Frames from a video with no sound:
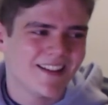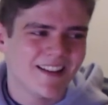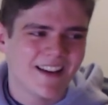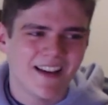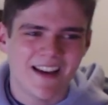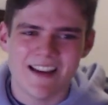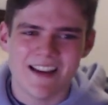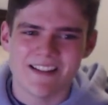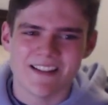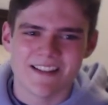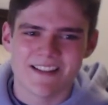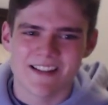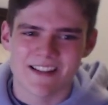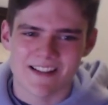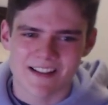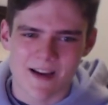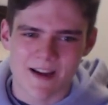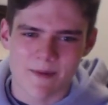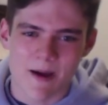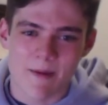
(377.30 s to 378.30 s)
it just
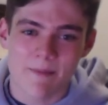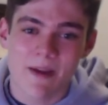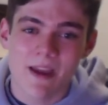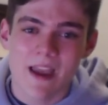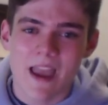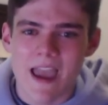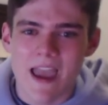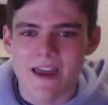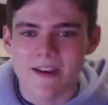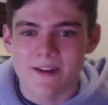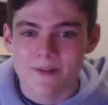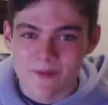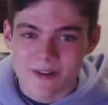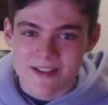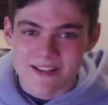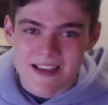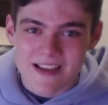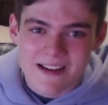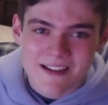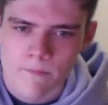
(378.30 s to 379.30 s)
didn't come up. And
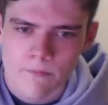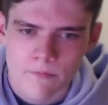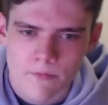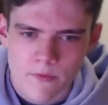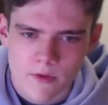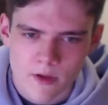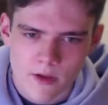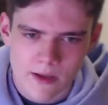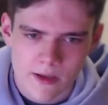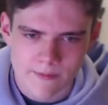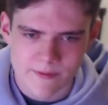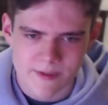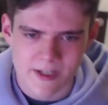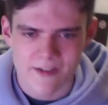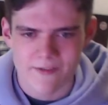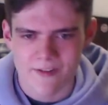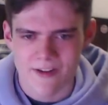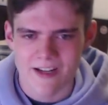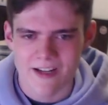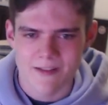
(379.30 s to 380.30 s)
one sec. I'm
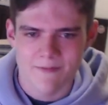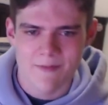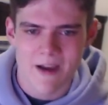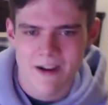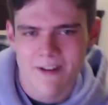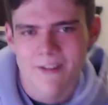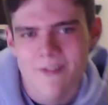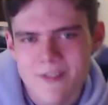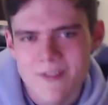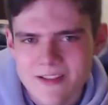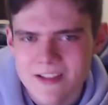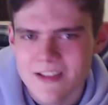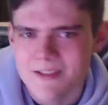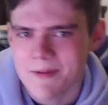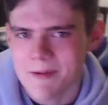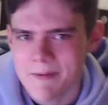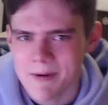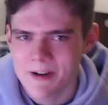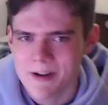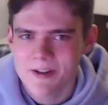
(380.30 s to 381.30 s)
sorry for any background noise, that's
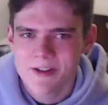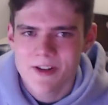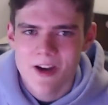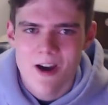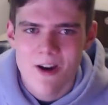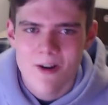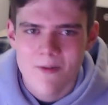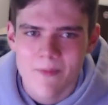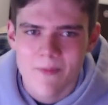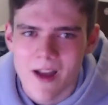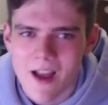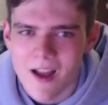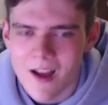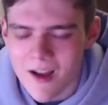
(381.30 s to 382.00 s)
my parents' show. But,